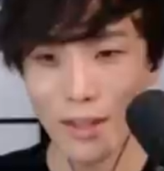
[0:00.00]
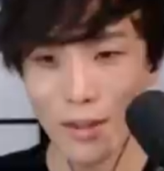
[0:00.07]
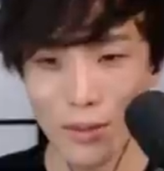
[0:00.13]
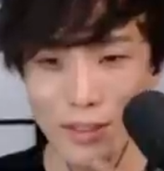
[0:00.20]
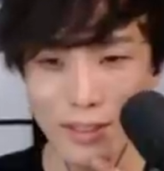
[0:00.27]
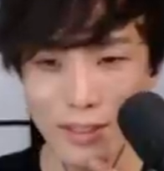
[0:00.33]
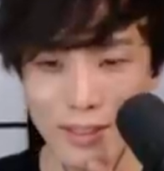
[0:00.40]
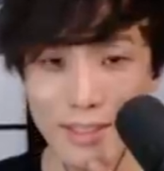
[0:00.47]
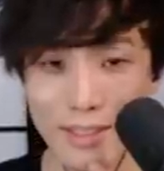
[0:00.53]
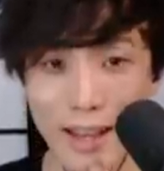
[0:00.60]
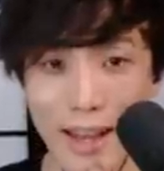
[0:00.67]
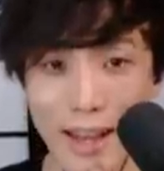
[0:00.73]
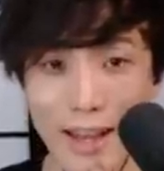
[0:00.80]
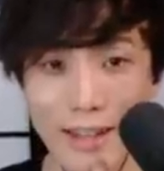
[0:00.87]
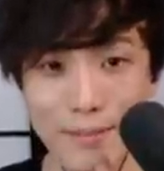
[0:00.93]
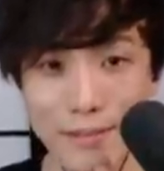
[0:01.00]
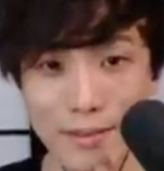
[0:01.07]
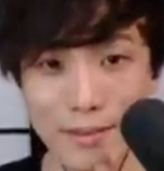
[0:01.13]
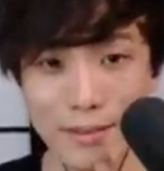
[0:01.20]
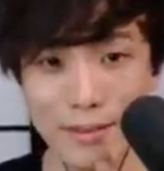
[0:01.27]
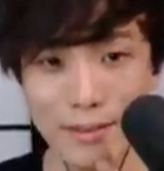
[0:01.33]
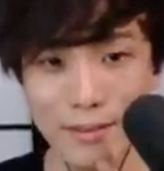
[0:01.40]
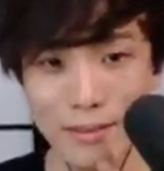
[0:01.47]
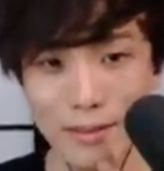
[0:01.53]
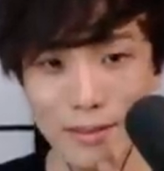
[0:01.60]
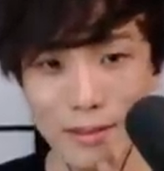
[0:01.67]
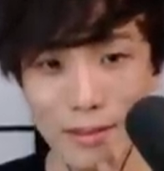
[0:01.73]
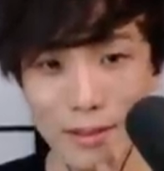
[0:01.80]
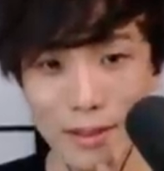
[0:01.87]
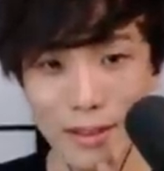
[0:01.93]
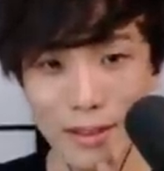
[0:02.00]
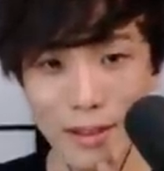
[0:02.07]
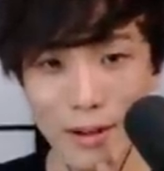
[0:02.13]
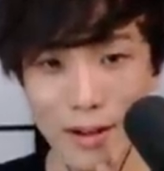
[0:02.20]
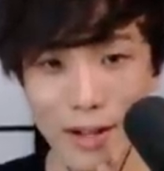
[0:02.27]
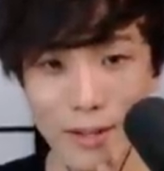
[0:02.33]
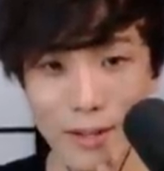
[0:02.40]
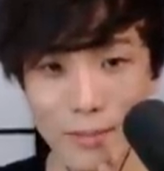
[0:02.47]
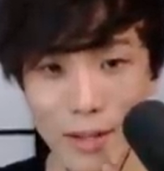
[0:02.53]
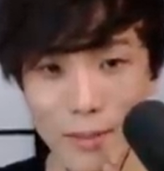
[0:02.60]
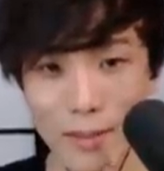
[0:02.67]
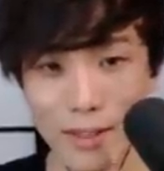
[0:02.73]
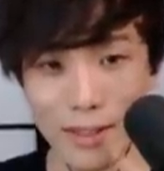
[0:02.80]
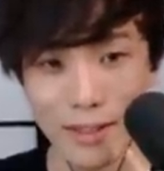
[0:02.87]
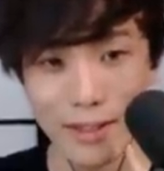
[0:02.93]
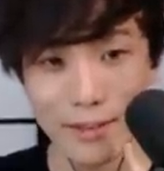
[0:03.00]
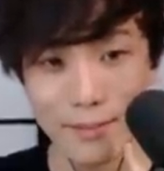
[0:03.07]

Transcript: What's a sad... Alright, maybe...